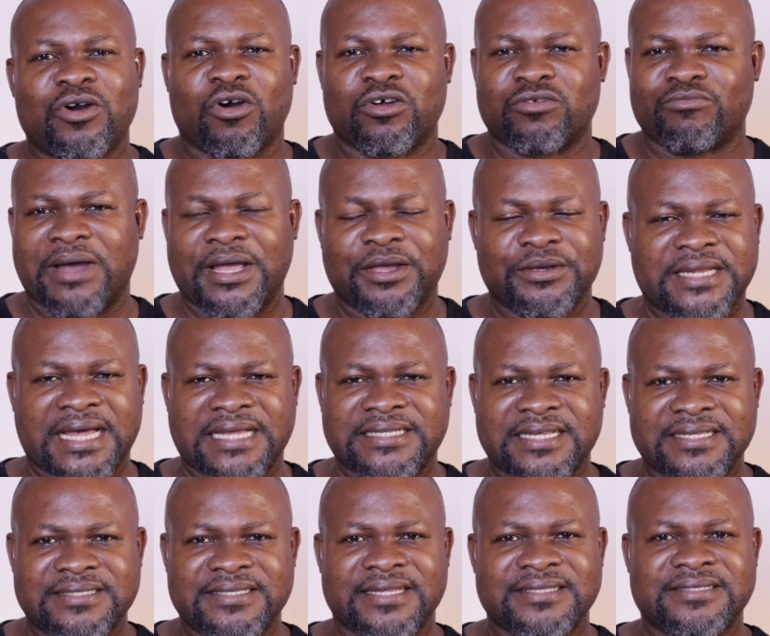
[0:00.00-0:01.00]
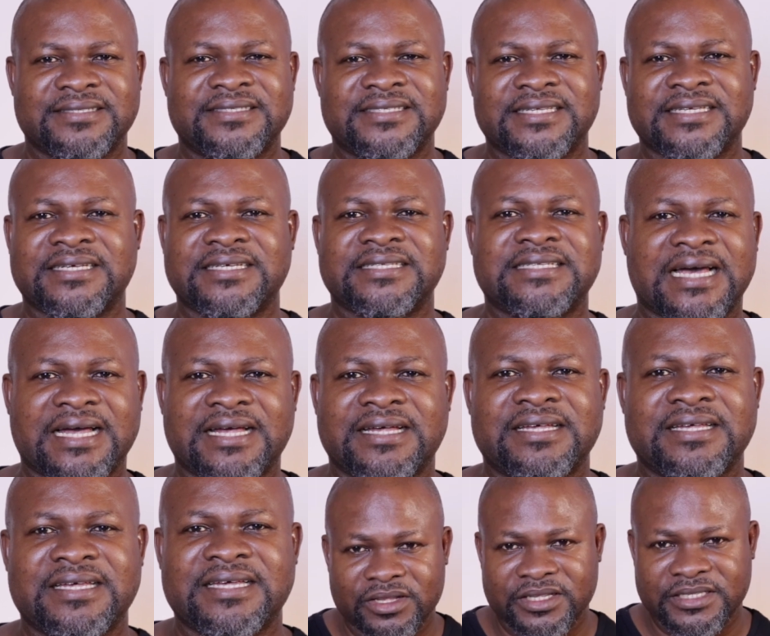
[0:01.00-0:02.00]
on biodigesters, thinking that
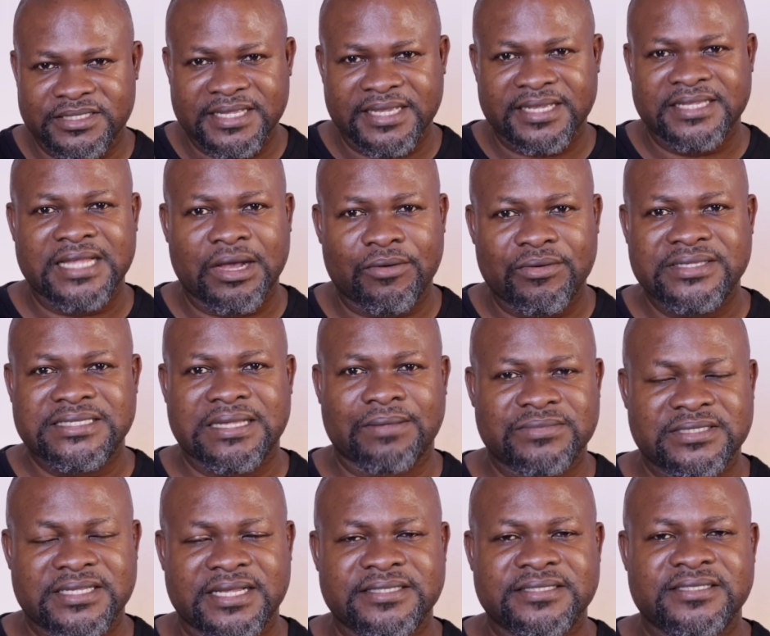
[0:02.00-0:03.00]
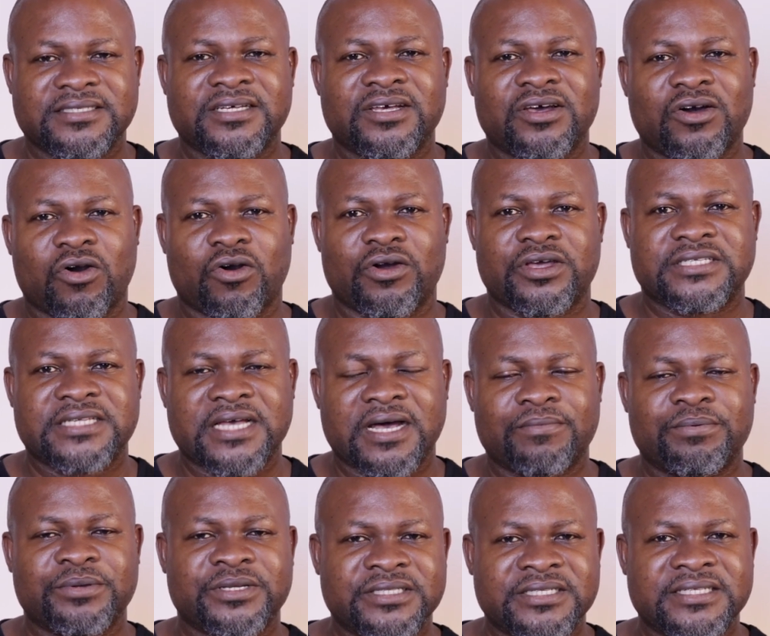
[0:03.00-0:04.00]
it's taking away some scent or it's
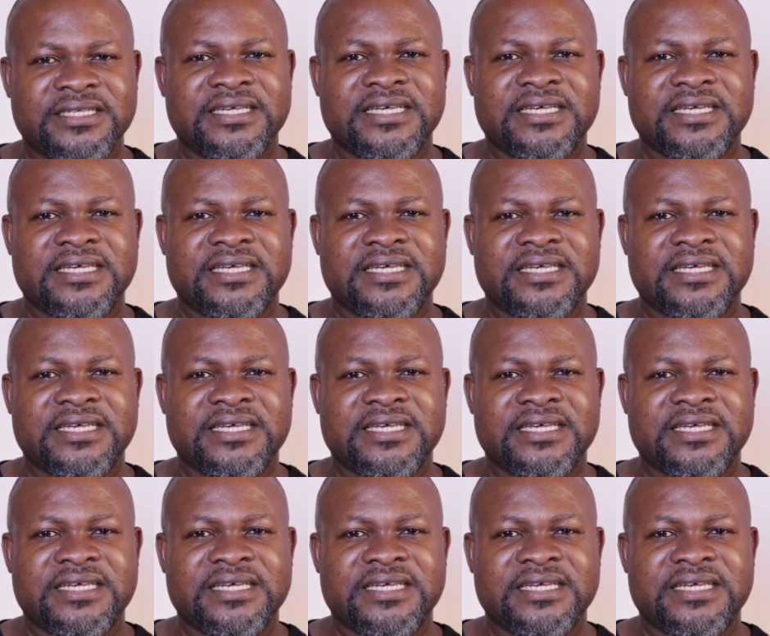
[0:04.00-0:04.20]
helping